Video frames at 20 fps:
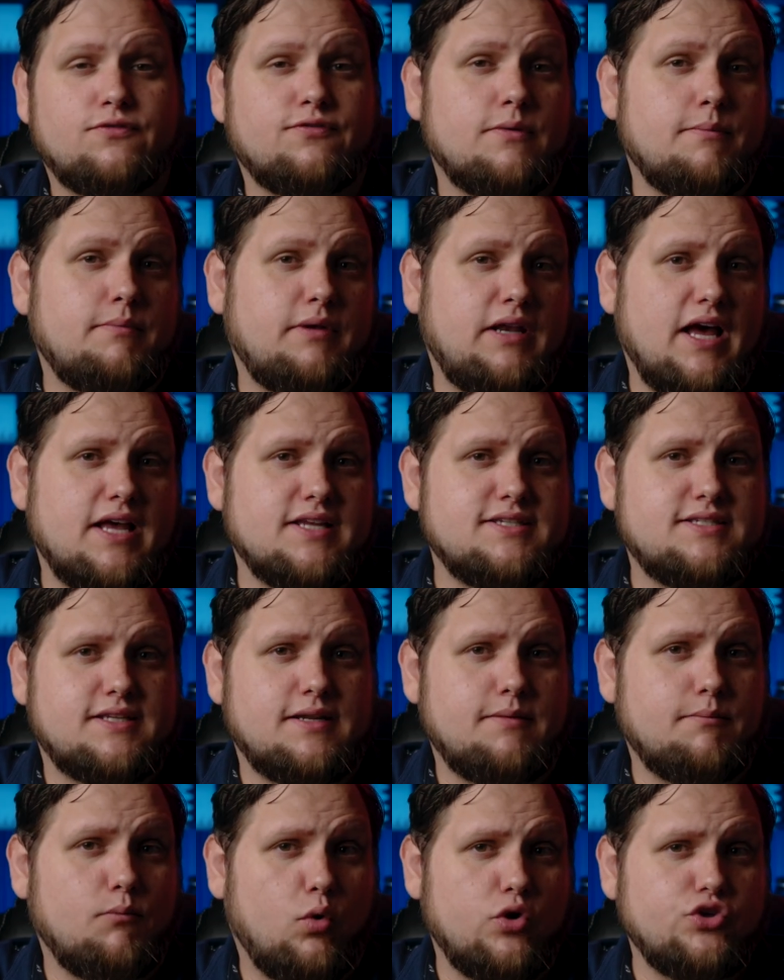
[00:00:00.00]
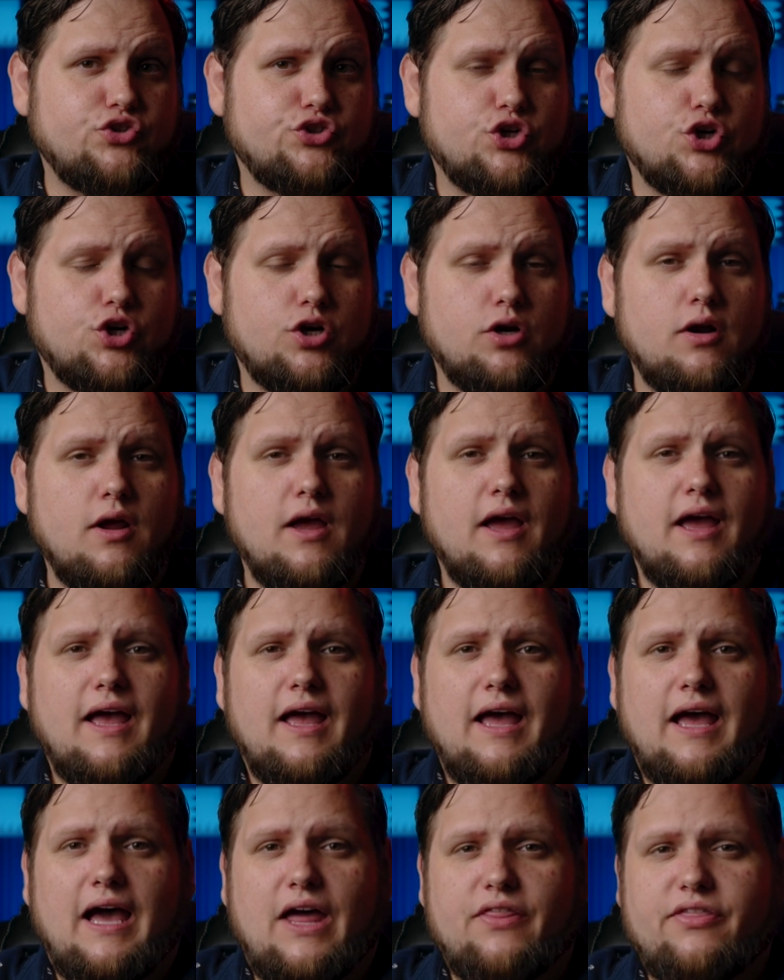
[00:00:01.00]
from dust and moisture.
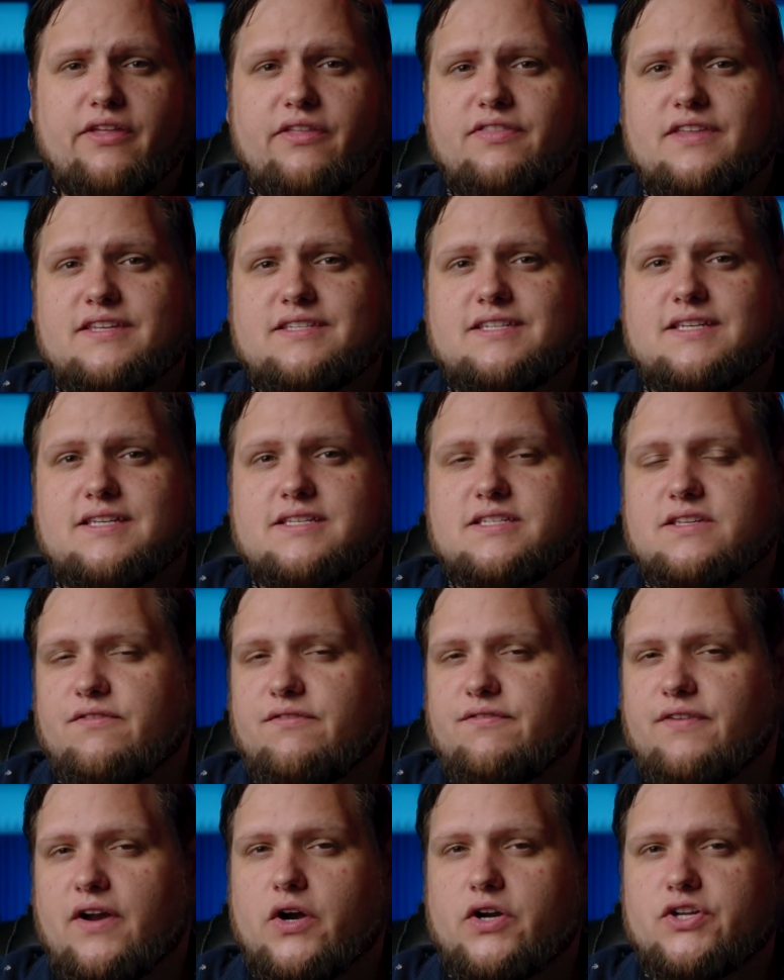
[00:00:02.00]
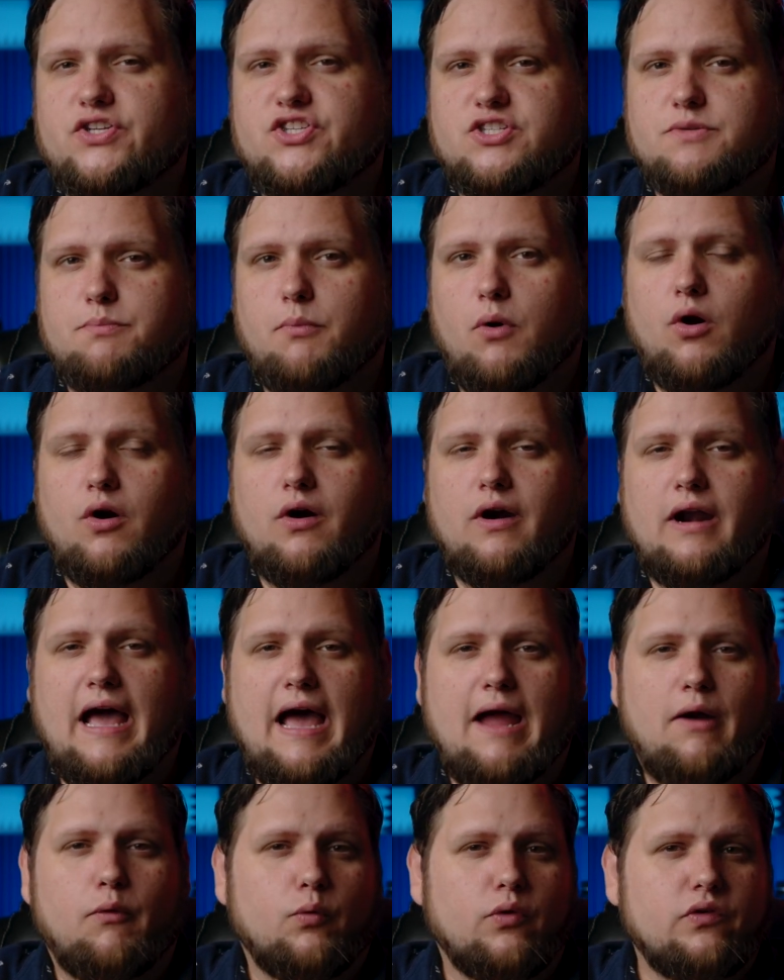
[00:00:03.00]
I think this is very smart.
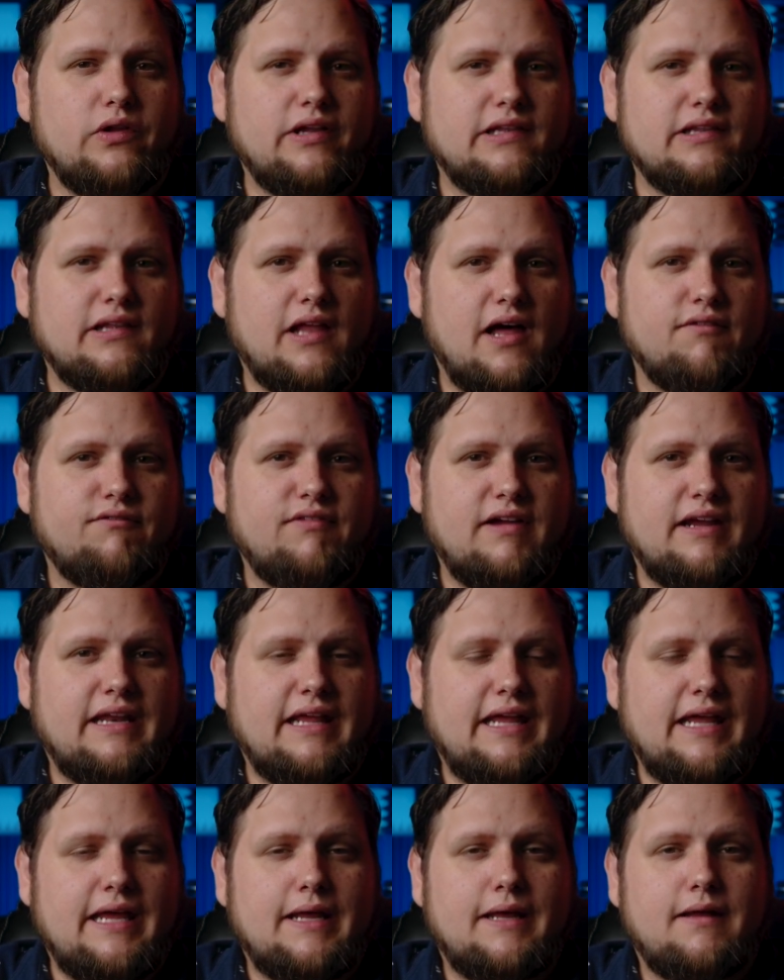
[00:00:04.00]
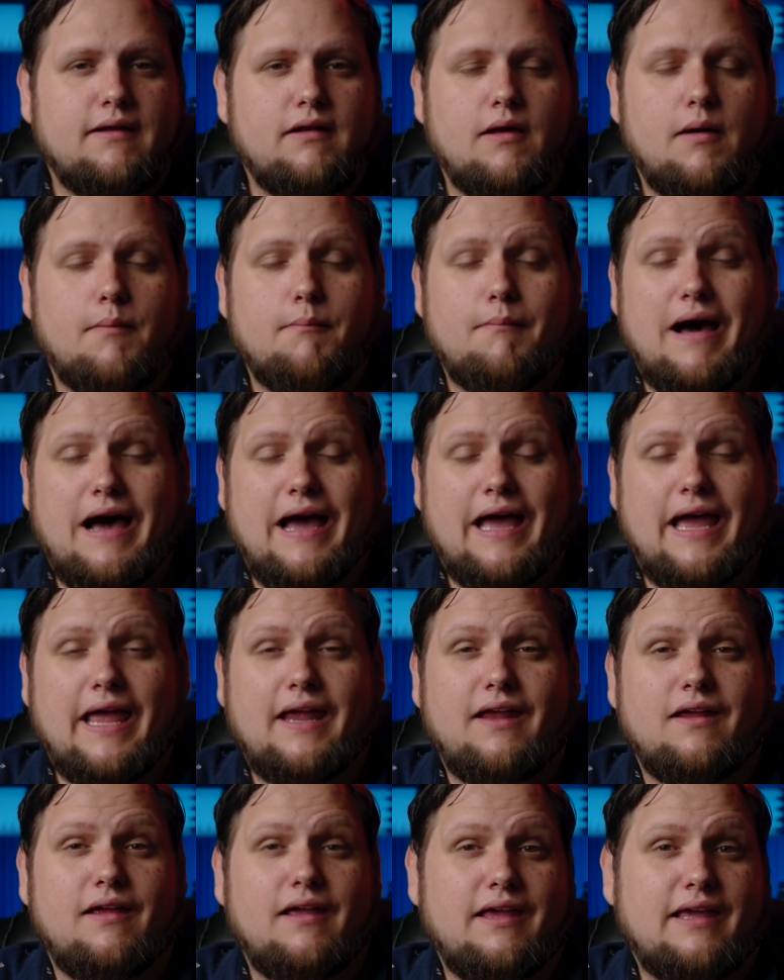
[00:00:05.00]
I really love it in
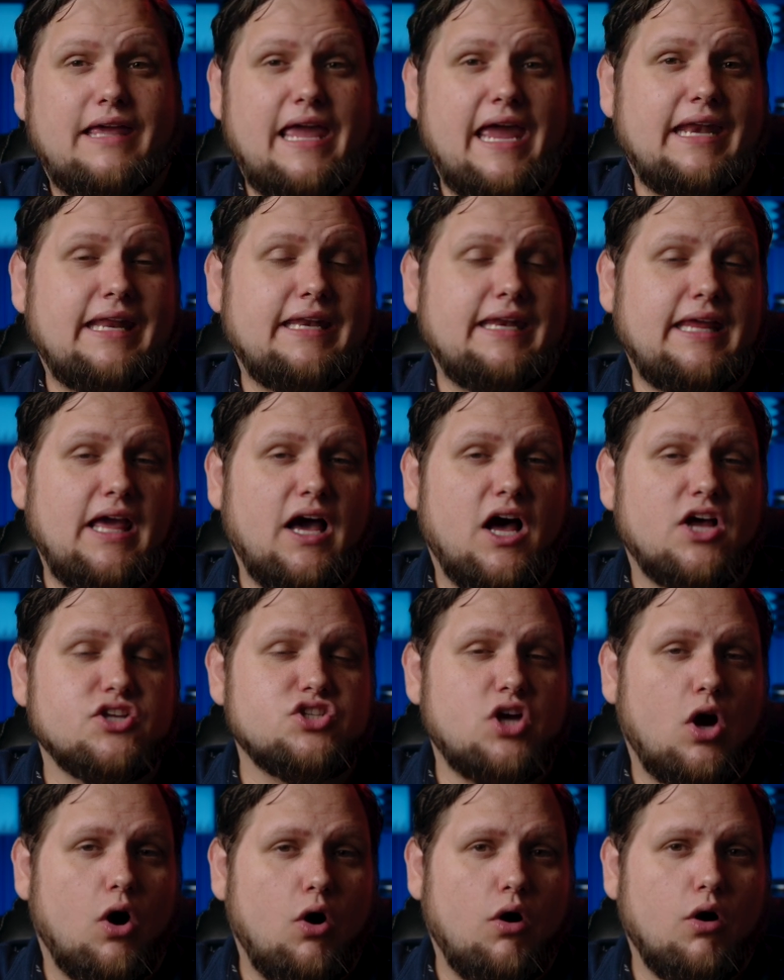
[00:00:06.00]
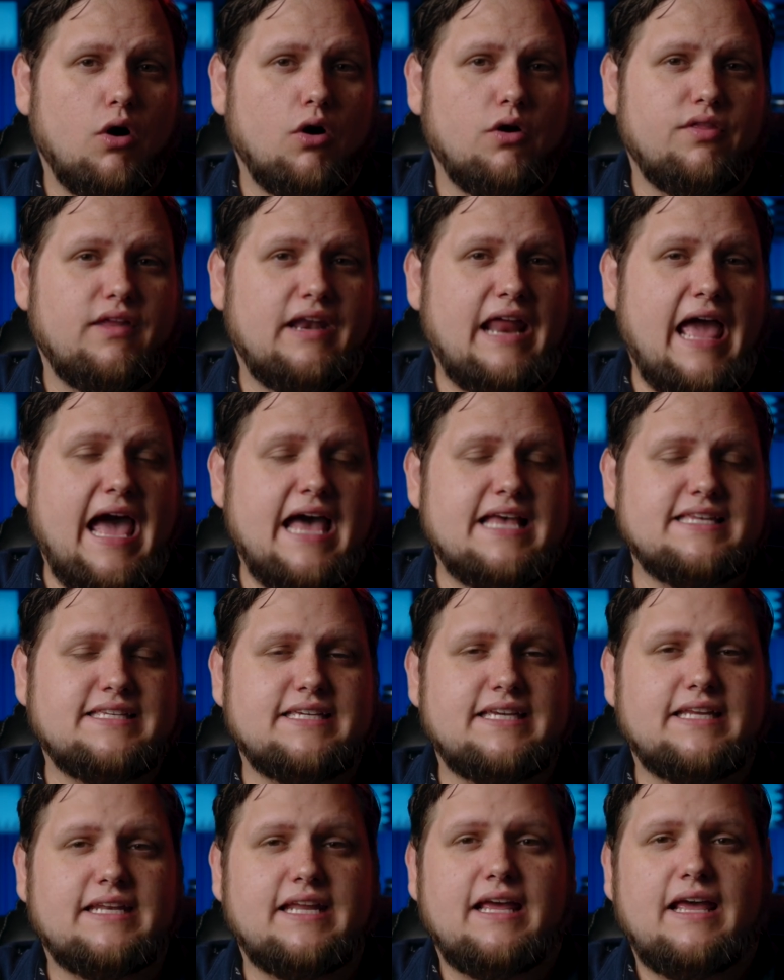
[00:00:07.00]
my Canon EOS R that has
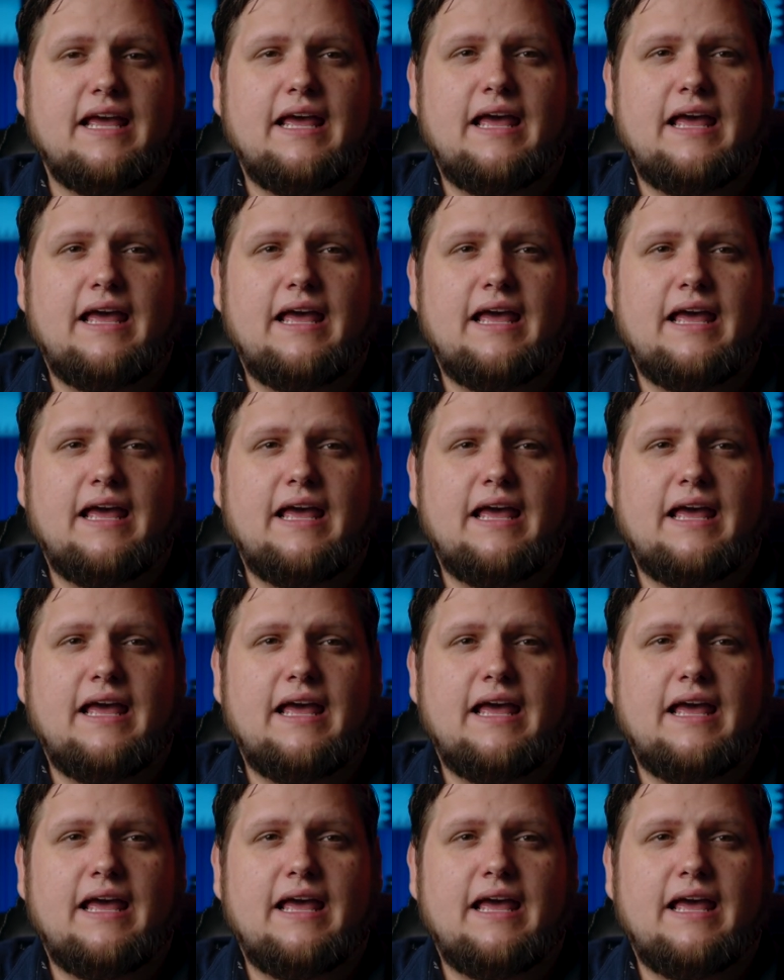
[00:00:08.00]
it.